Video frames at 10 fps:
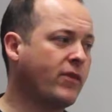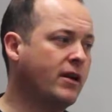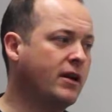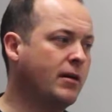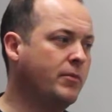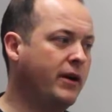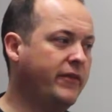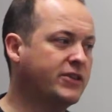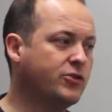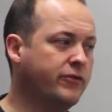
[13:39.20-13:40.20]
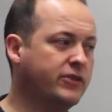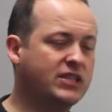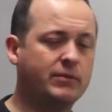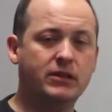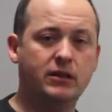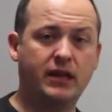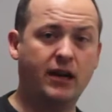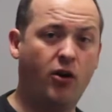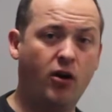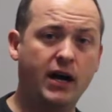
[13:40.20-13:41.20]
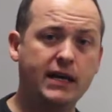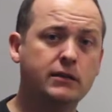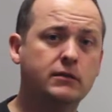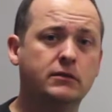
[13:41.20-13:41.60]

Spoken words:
And that's often something that they hide,